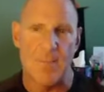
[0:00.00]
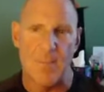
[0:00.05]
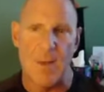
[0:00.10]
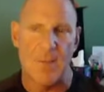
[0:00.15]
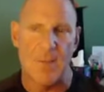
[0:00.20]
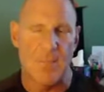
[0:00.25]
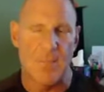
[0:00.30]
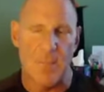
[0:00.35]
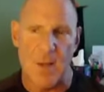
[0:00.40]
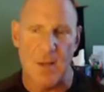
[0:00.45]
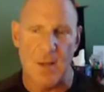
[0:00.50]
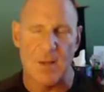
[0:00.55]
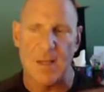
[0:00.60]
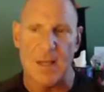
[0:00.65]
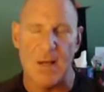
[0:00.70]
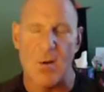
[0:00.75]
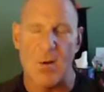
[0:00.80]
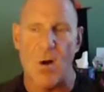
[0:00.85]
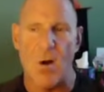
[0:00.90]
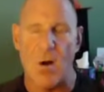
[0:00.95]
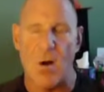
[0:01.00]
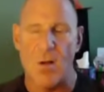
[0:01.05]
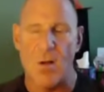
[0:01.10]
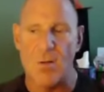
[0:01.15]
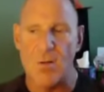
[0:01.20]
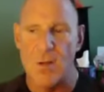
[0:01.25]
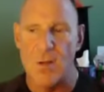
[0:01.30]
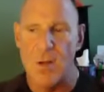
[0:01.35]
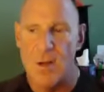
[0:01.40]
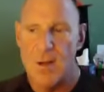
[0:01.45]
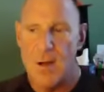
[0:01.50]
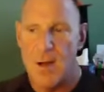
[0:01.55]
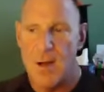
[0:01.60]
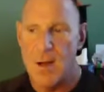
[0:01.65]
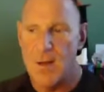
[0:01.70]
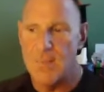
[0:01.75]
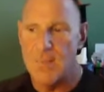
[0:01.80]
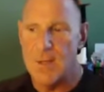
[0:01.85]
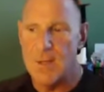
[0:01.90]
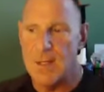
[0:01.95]
really at all
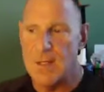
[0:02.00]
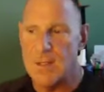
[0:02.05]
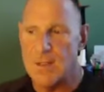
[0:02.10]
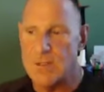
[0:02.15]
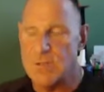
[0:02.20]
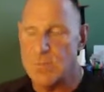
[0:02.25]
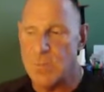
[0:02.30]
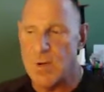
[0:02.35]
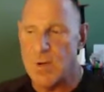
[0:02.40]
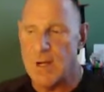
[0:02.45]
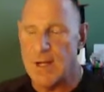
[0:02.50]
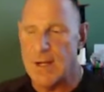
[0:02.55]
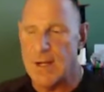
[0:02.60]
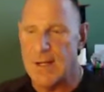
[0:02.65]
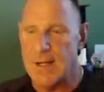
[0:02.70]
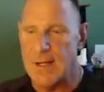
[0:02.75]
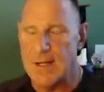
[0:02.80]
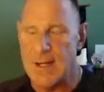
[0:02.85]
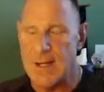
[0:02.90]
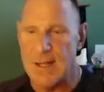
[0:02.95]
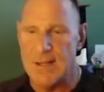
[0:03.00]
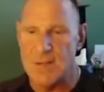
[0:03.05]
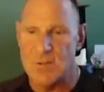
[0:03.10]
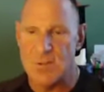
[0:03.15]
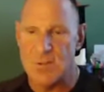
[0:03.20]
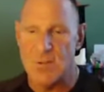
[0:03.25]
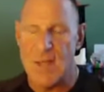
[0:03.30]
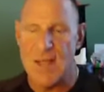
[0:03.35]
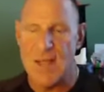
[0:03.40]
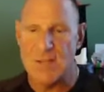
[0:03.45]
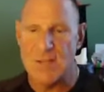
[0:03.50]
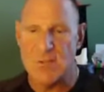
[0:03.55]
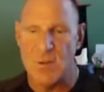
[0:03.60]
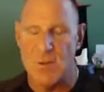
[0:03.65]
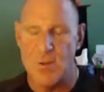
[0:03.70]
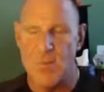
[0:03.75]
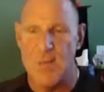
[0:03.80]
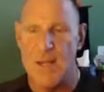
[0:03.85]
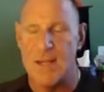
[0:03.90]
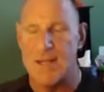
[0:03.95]
um, in the spring. And, and so that's
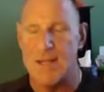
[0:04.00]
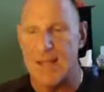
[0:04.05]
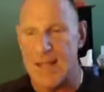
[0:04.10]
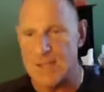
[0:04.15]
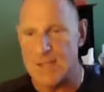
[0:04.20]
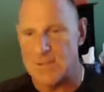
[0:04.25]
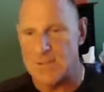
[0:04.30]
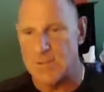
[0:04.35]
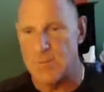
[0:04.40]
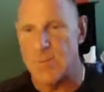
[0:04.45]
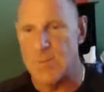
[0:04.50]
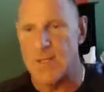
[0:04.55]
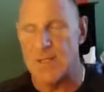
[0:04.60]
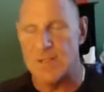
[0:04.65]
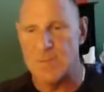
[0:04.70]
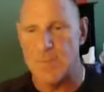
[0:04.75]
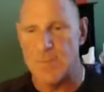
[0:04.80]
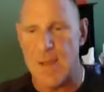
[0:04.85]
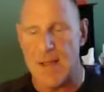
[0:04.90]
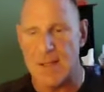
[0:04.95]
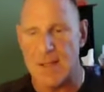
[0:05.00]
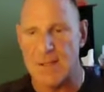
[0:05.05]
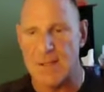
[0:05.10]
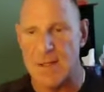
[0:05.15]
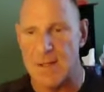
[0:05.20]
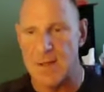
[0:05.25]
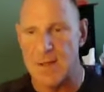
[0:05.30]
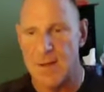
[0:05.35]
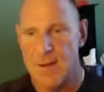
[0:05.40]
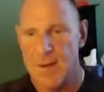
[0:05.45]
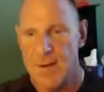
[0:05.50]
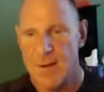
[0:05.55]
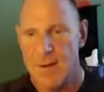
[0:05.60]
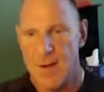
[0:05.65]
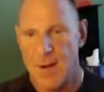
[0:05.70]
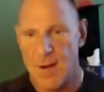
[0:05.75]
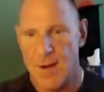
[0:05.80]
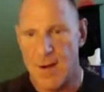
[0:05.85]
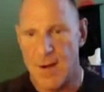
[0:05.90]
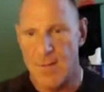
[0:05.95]
on me, and that's to be expected.
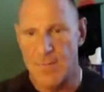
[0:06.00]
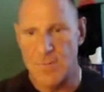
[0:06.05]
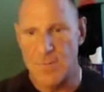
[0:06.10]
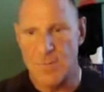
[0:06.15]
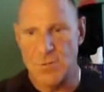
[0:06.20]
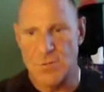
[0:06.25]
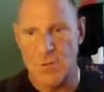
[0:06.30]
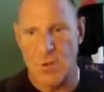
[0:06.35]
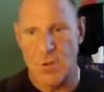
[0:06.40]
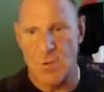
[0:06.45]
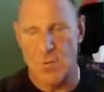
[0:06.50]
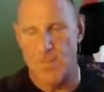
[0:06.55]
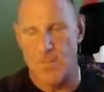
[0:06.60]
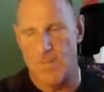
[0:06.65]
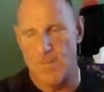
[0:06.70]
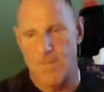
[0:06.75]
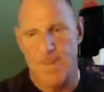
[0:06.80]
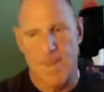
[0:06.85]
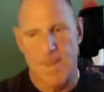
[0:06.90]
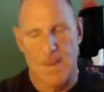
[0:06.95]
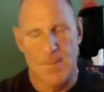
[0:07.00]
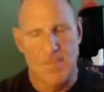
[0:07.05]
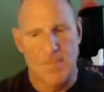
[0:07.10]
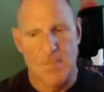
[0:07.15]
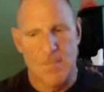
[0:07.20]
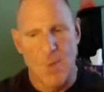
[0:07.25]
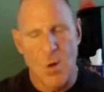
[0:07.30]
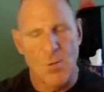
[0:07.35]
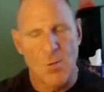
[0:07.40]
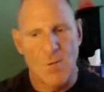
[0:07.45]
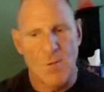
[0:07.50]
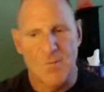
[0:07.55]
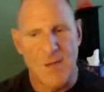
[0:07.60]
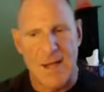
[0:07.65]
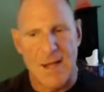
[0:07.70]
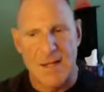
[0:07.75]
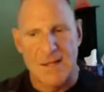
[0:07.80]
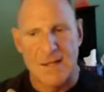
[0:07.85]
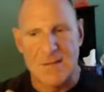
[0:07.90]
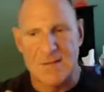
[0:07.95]
Um, so
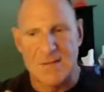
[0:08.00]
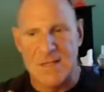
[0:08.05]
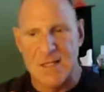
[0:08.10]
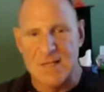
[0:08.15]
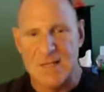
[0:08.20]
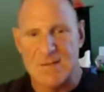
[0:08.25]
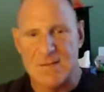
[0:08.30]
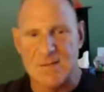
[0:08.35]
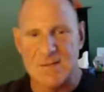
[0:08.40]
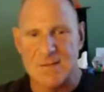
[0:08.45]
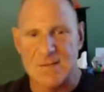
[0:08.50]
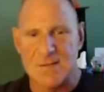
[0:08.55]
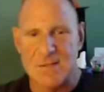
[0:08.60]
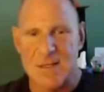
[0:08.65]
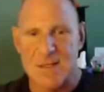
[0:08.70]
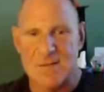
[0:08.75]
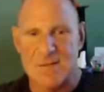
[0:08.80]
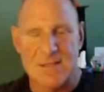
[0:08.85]
motivating these kids is, is